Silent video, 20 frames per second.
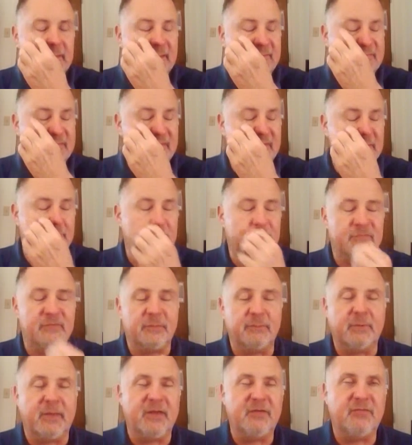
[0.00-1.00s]

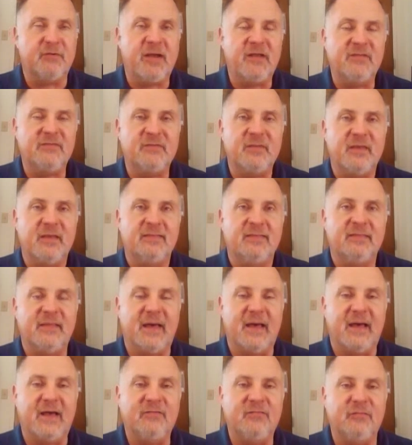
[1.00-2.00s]
60% plagiarized, the
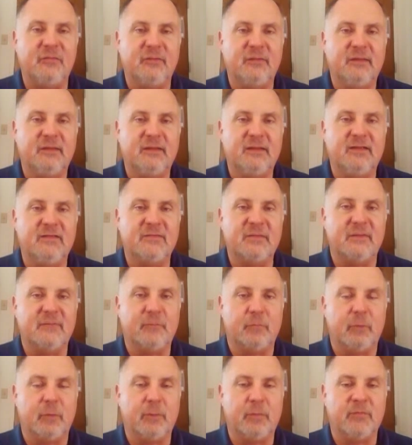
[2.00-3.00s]
highest you can get is a
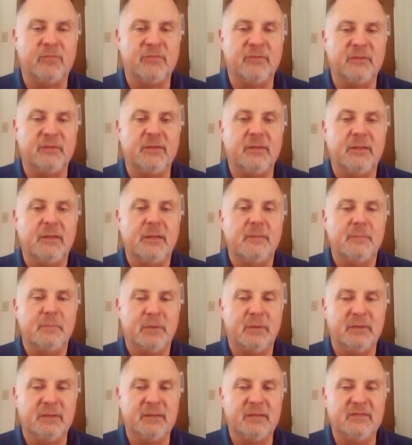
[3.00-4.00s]
40%.
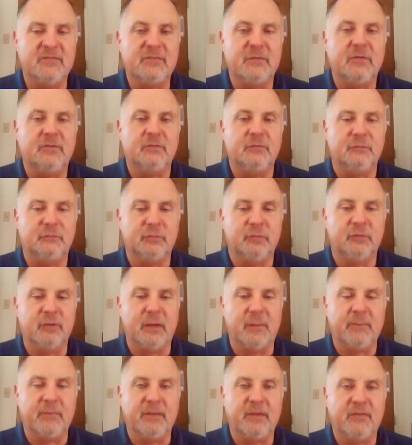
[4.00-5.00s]
Please do
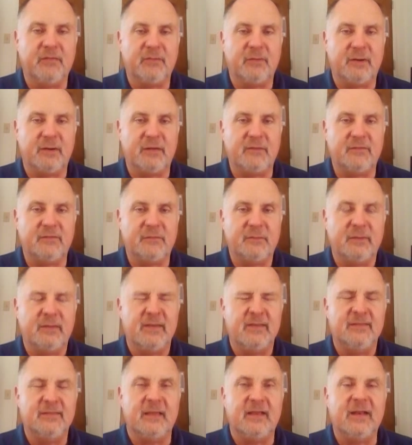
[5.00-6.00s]
not plagiarize.
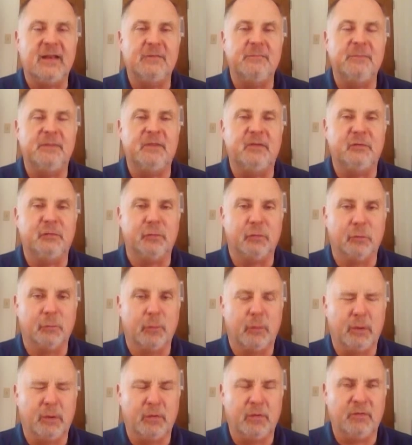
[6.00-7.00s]
They need to be your
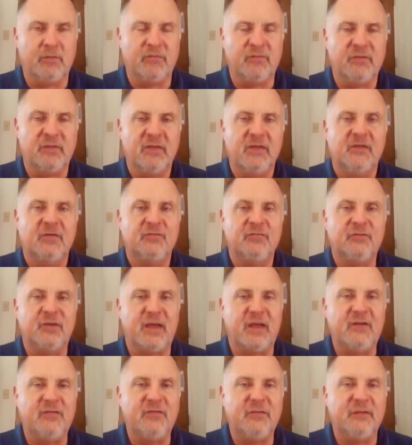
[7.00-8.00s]
words.
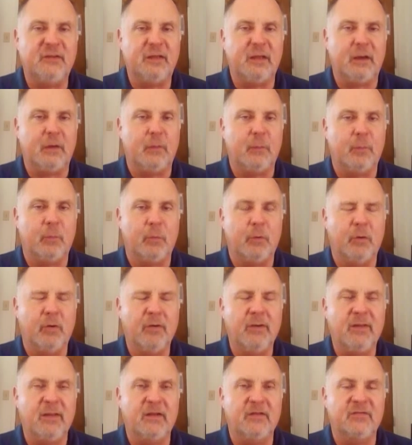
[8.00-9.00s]
Changing a
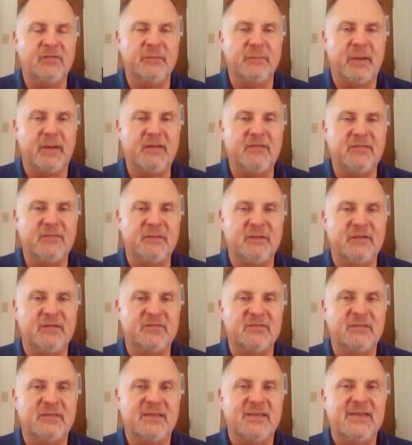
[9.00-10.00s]
word in somebody's
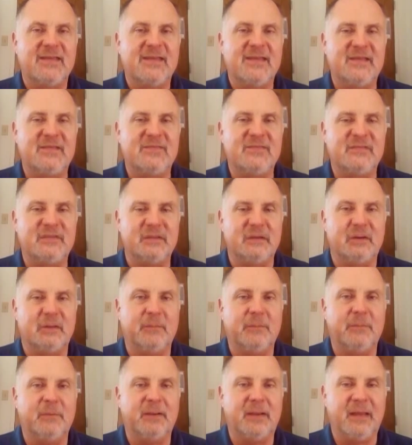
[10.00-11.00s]
sentence is
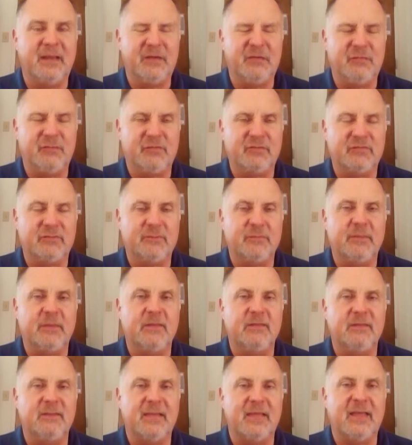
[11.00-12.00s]
still plagiarism.
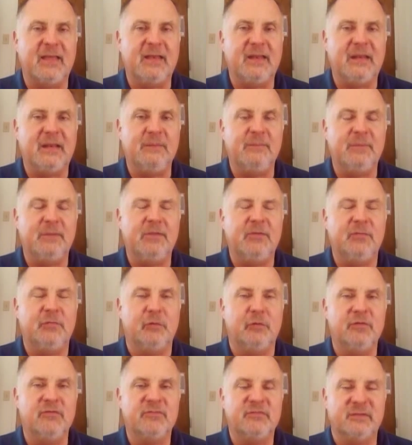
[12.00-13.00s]
They need to be
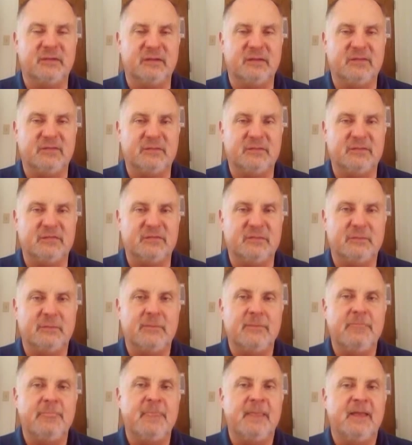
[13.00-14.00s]
your sentences.
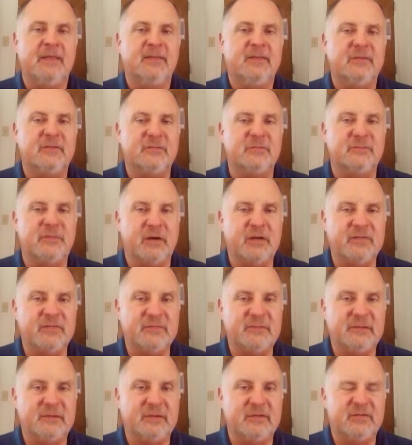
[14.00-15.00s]
This is very
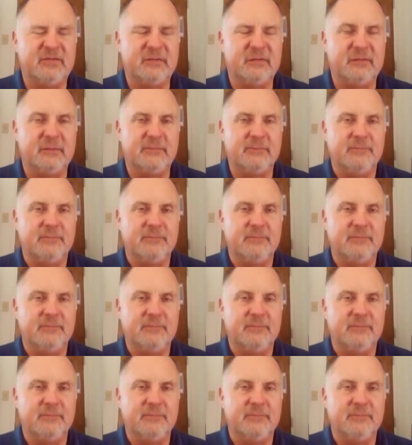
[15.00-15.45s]
serious.